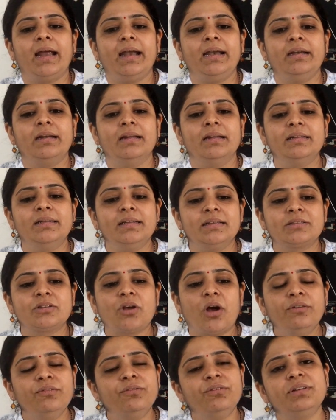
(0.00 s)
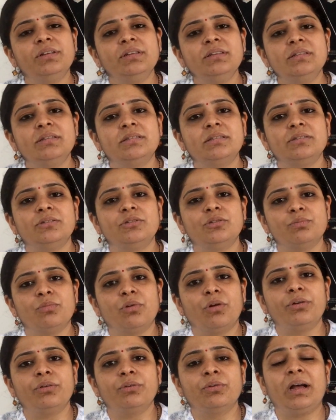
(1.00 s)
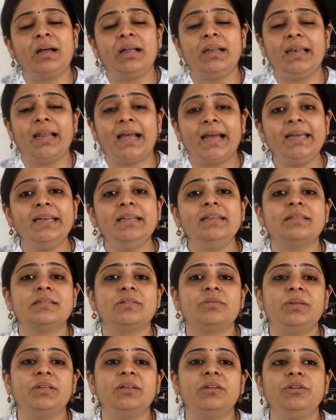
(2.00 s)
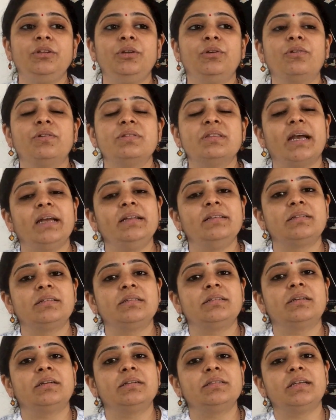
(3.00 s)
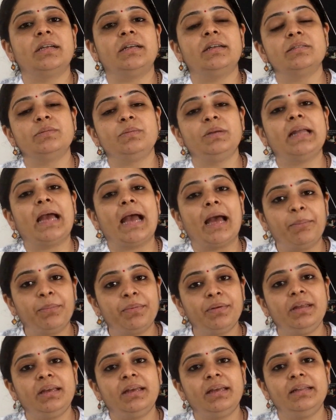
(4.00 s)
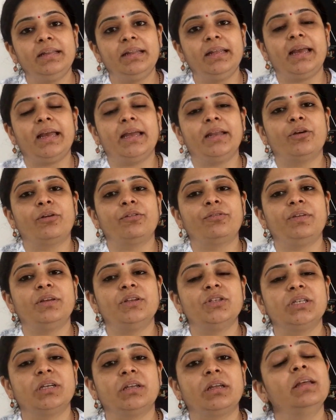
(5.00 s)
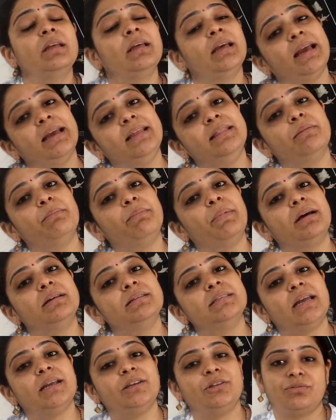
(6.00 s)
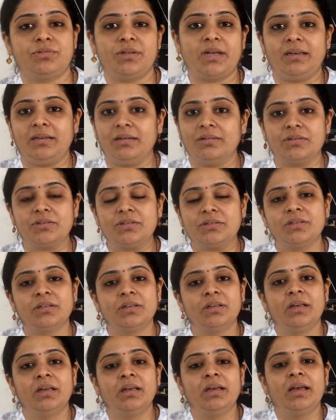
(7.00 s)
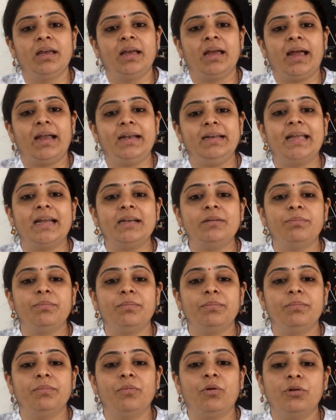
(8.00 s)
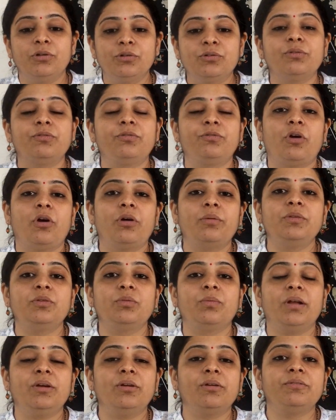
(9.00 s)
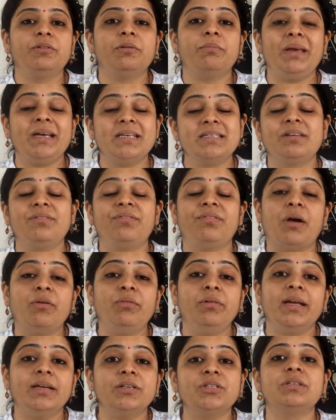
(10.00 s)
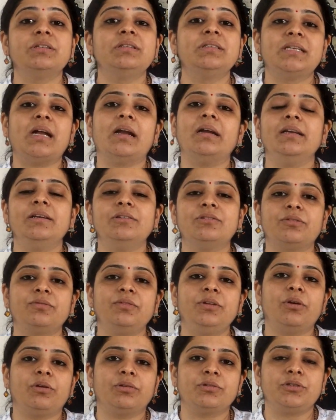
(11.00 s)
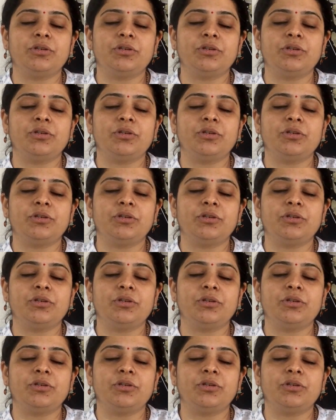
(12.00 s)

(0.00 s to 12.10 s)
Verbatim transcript: And this conference tomorrow aligns with the neuroscience research that has been happening in the area of fascia in the past 8 to 10 years. And that also forms one of the basic foundation studies of the